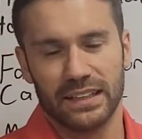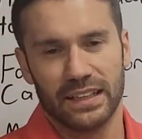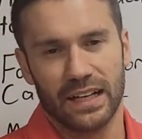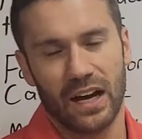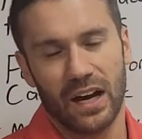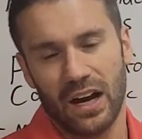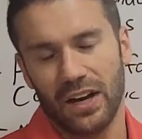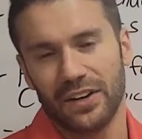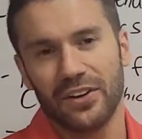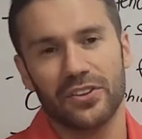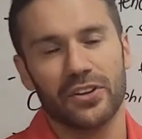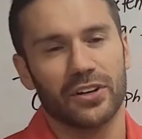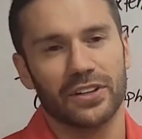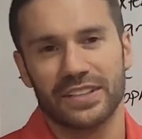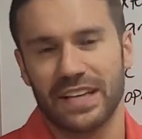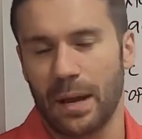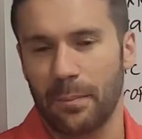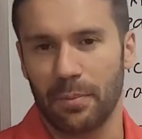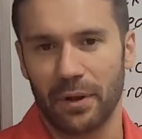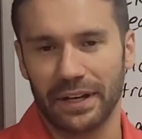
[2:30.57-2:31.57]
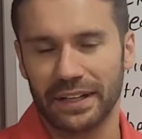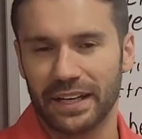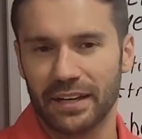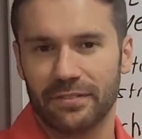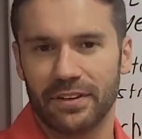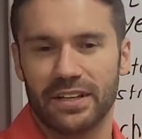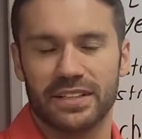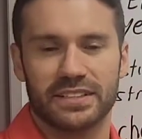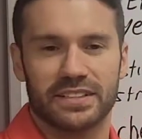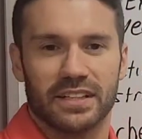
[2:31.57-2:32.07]
Uh, another example I'd give
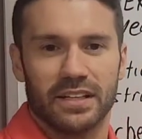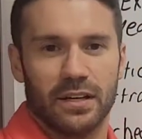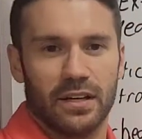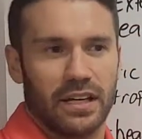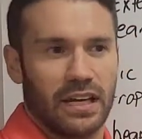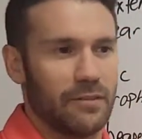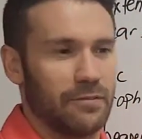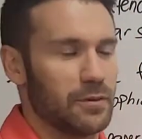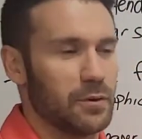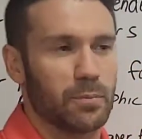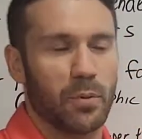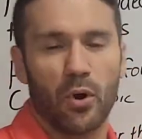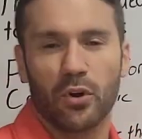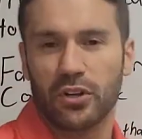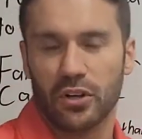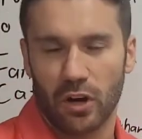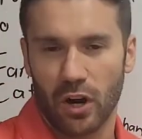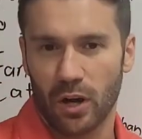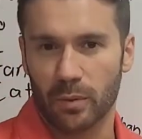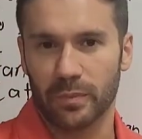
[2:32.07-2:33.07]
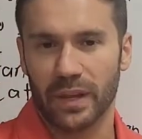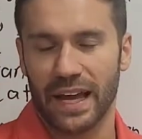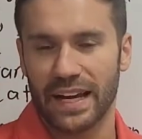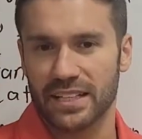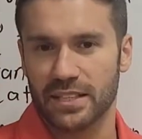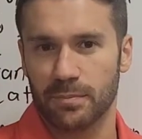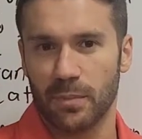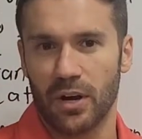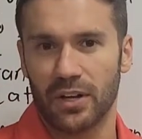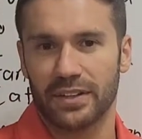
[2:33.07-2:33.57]
you is if you broke your arm
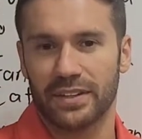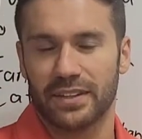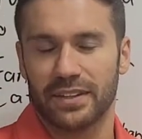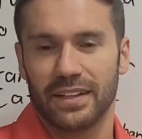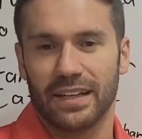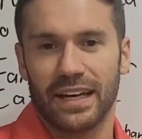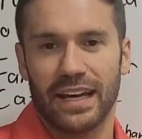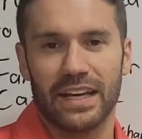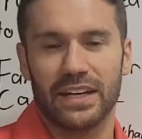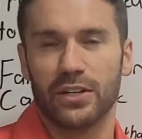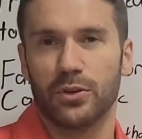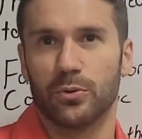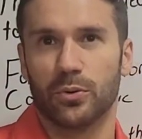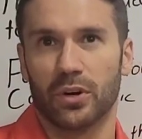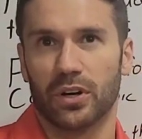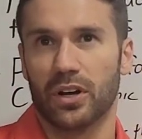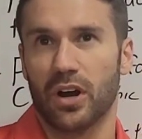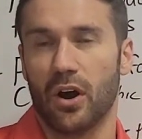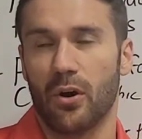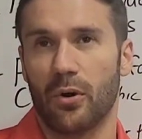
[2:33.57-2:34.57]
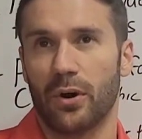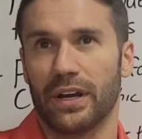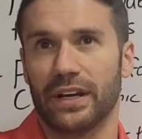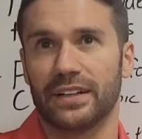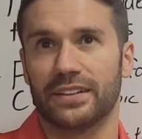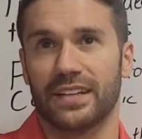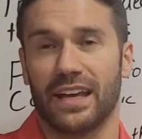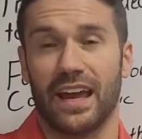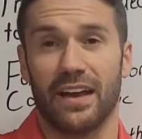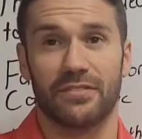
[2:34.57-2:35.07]
last month and you were
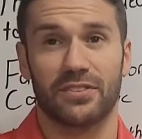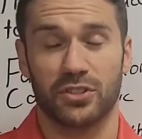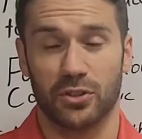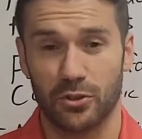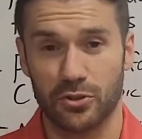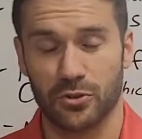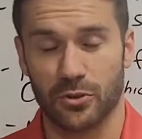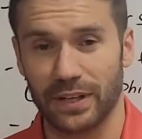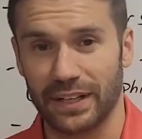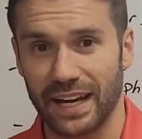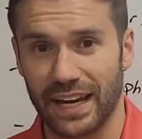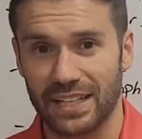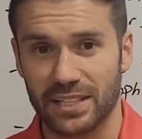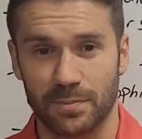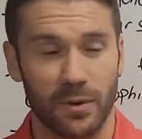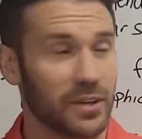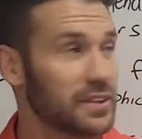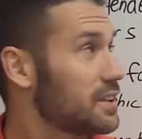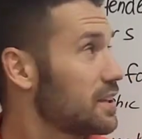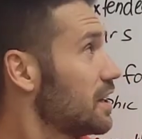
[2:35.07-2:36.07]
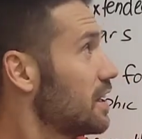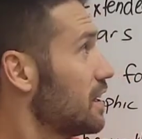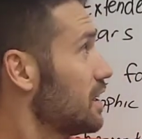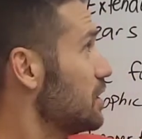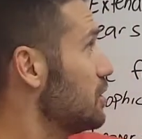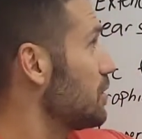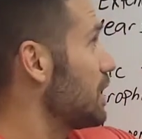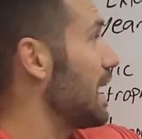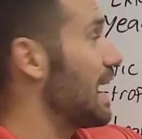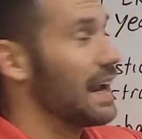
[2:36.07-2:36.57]
going to have surgery next month,
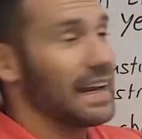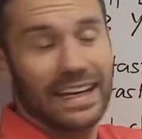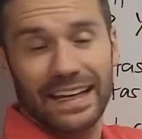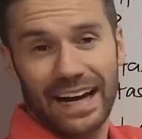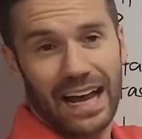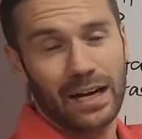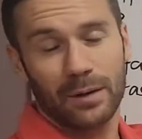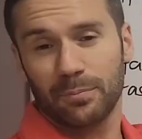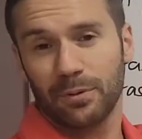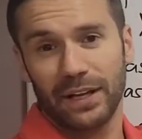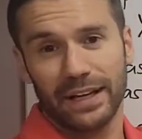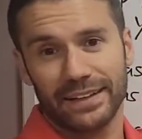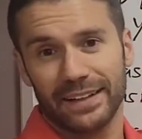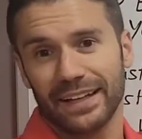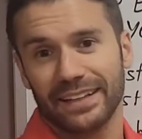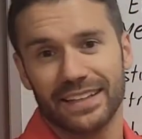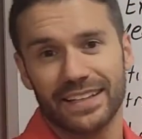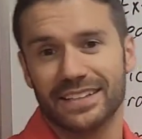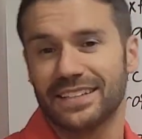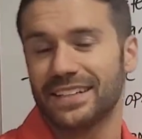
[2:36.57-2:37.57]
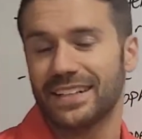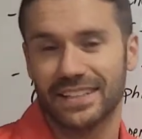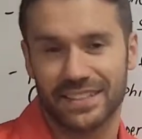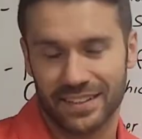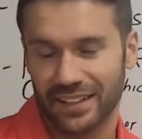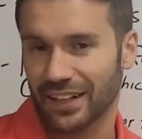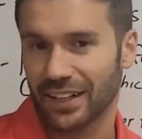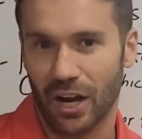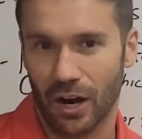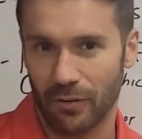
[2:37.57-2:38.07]
you can't get on a plan like this and it's
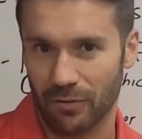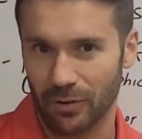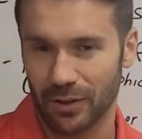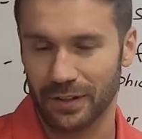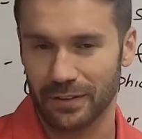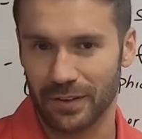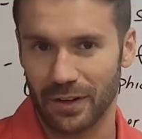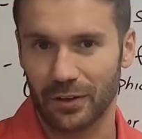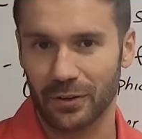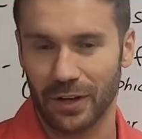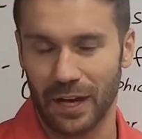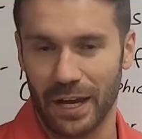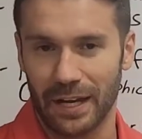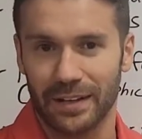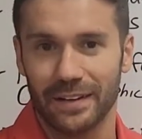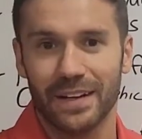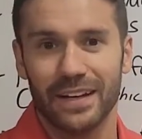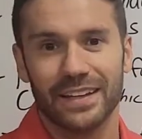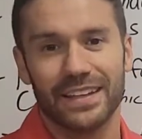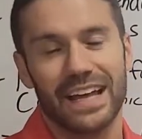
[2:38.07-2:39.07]
going to cover it, okay?